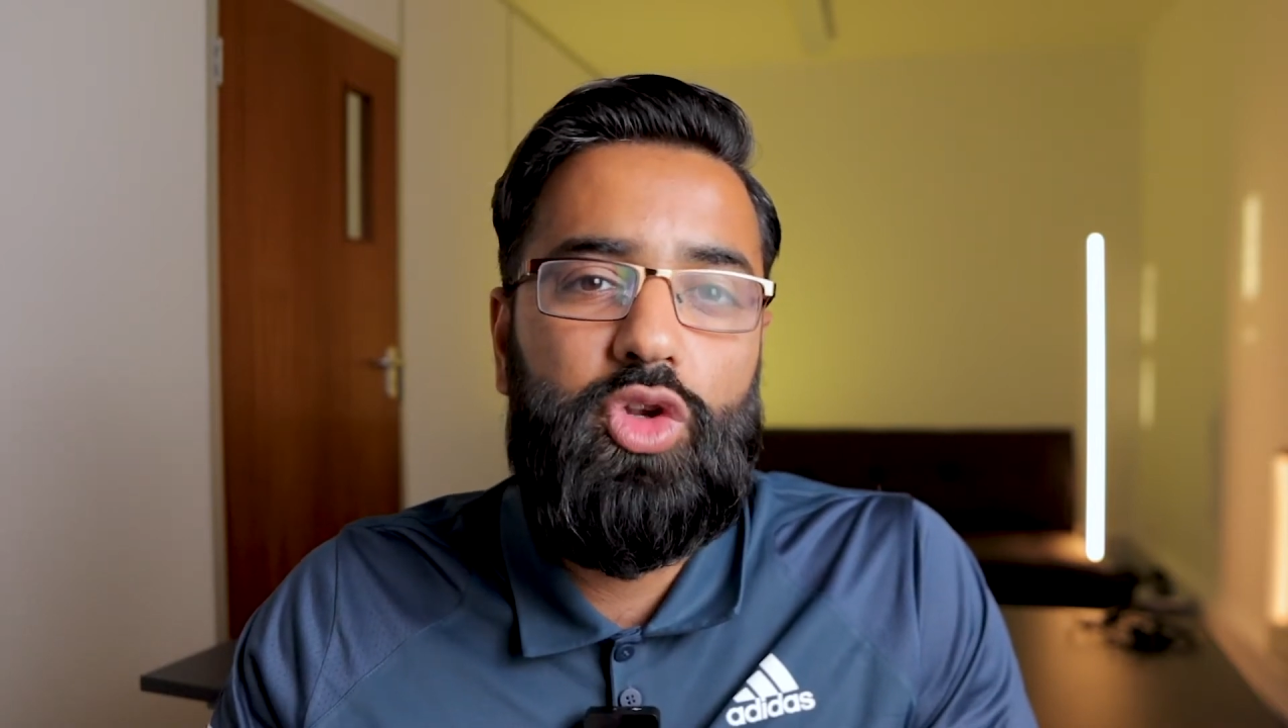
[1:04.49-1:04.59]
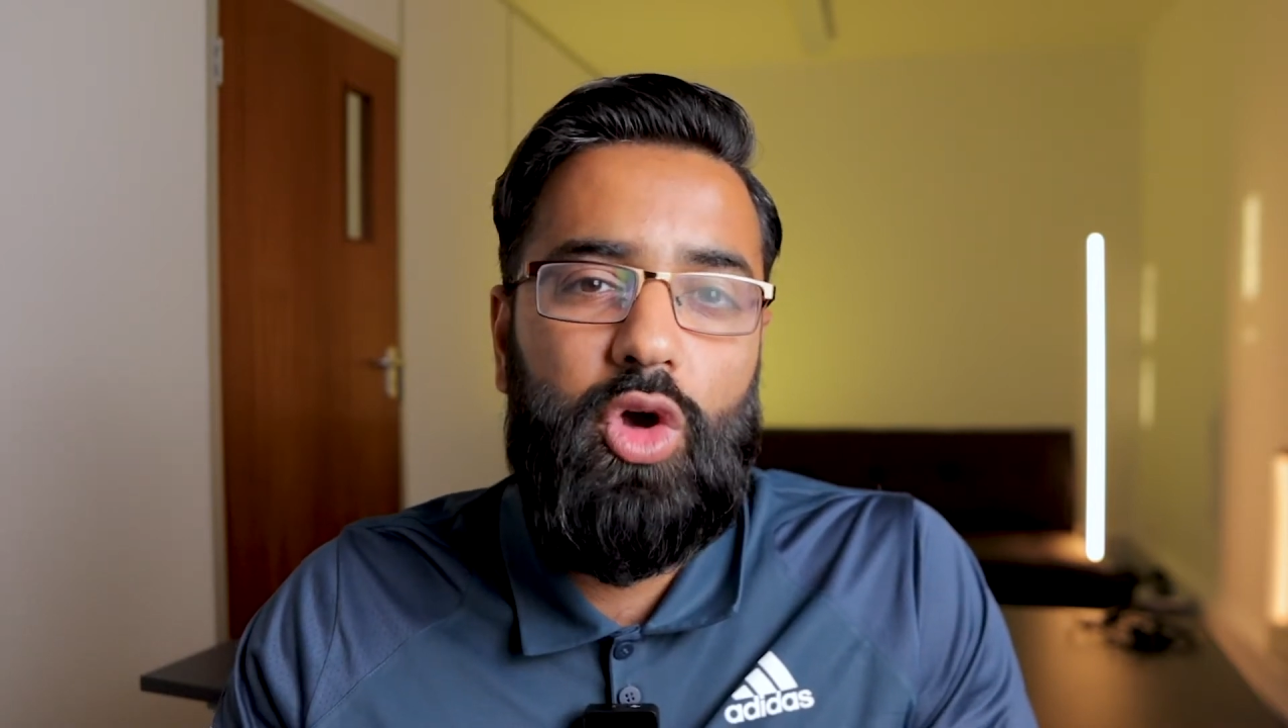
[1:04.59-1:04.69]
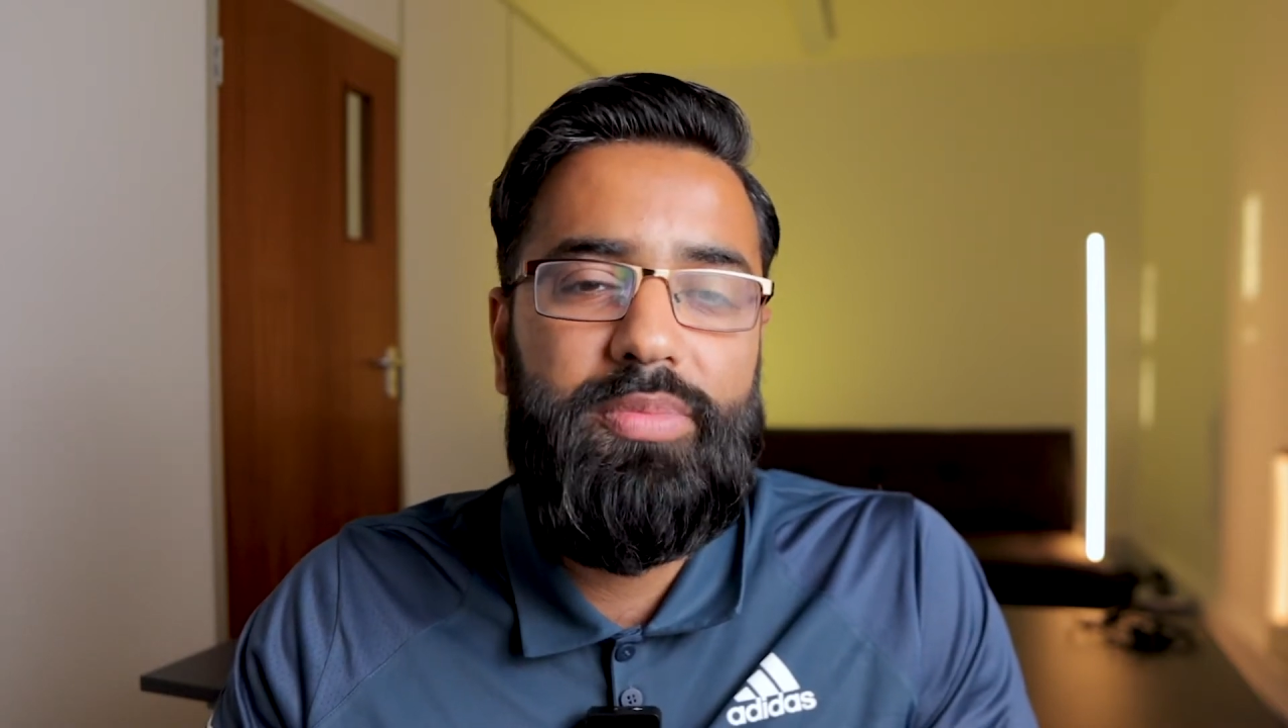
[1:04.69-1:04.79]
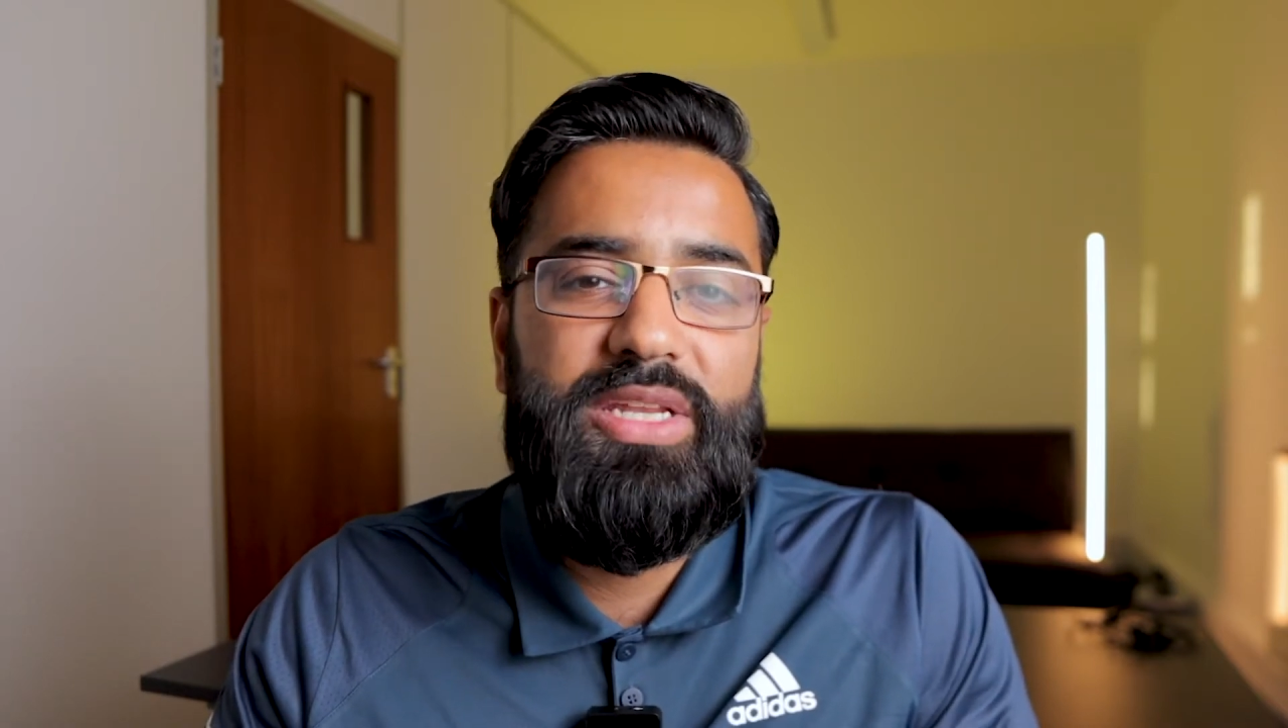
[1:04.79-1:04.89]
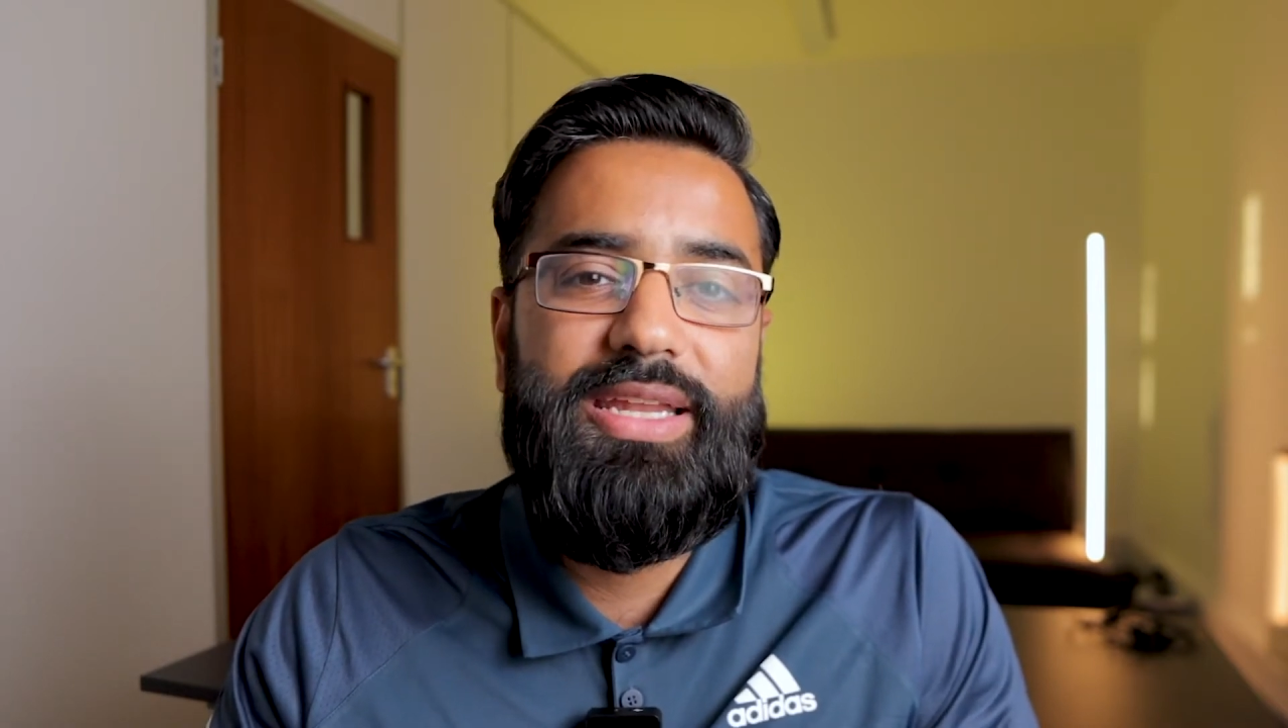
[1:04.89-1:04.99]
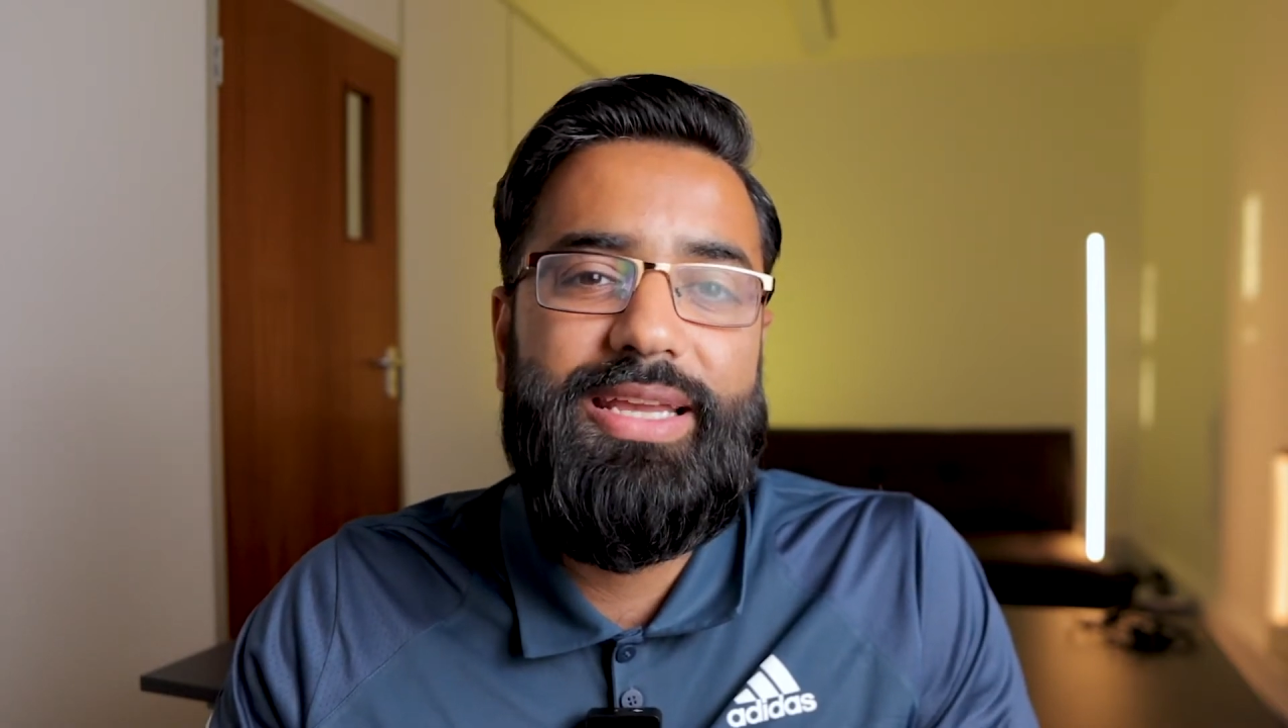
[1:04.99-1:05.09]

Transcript: top ten